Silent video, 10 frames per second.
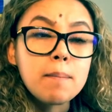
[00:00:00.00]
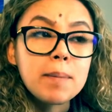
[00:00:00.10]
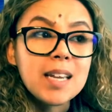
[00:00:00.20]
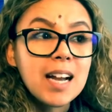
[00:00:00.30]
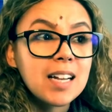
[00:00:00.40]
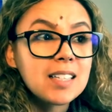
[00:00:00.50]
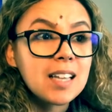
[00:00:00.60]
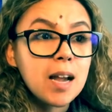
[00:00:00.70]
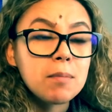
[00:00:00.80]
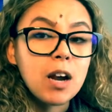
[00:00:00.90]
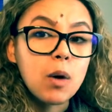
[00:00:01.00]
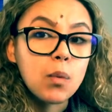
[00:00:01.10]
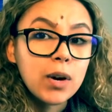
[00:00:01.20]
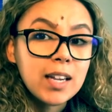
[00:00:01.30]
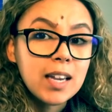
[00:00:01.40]
Because I'm not
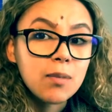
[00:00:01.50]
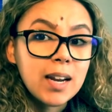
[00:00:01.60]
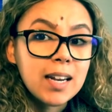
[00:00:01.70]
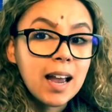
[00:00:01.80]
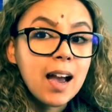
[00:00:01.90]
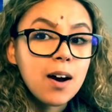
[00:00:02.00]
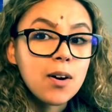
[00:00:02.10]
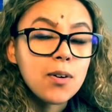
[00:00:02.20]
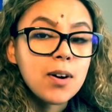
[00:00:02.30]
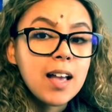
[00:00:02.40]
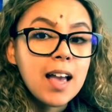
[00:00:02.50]
working right now,